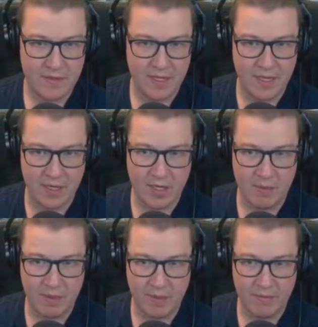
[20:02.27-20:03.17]
And a
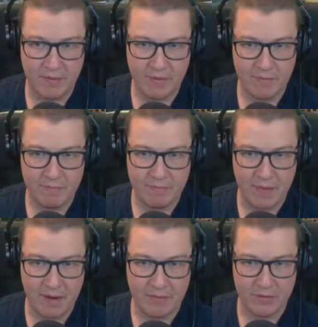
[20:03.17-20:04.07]
couple of
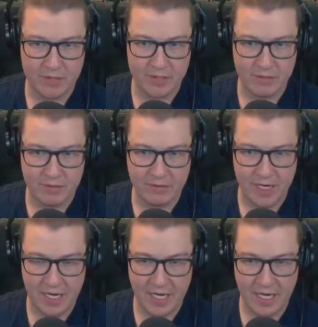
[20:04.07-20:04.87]
barrels, and we'll really